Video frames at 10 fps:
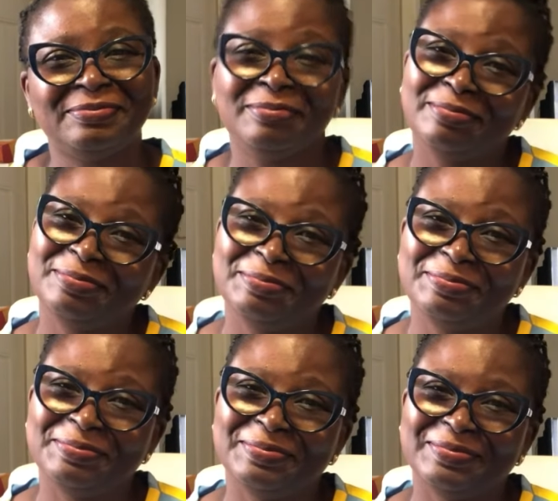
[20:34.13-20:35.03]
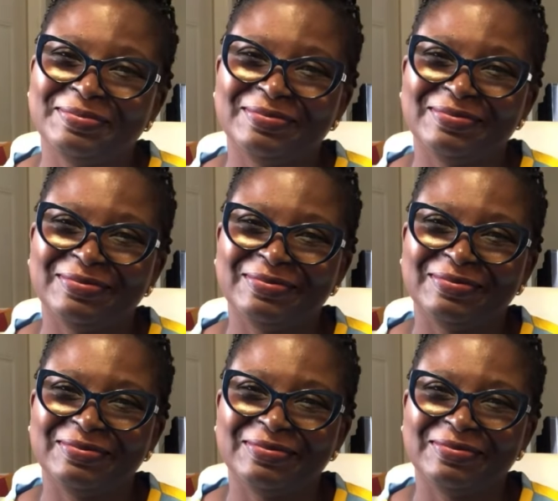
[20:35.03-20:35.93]

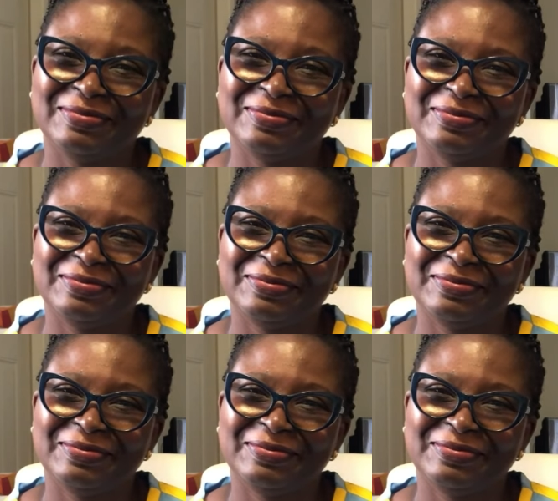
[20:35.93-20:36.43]
(no one is talking)